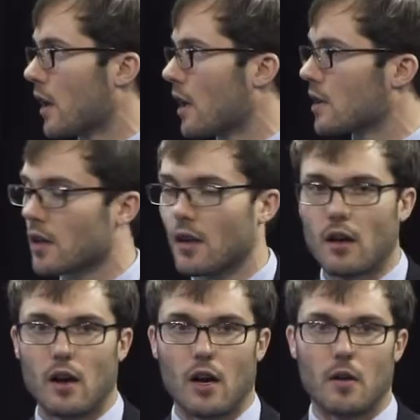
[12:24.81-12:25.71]
hand.
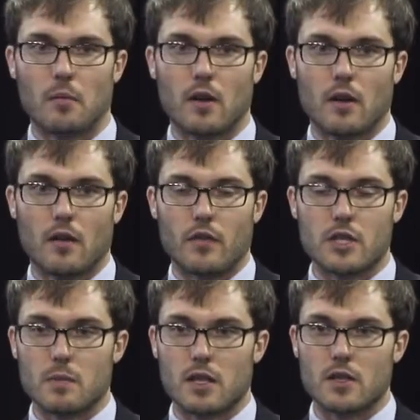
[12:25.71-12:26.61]

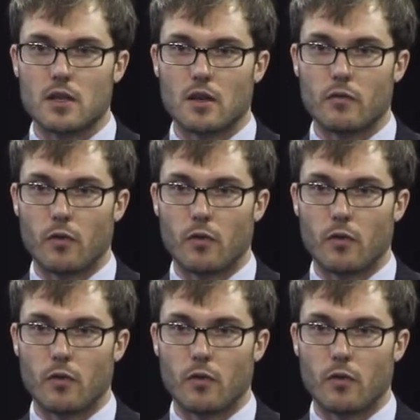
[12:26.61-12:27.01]
This means that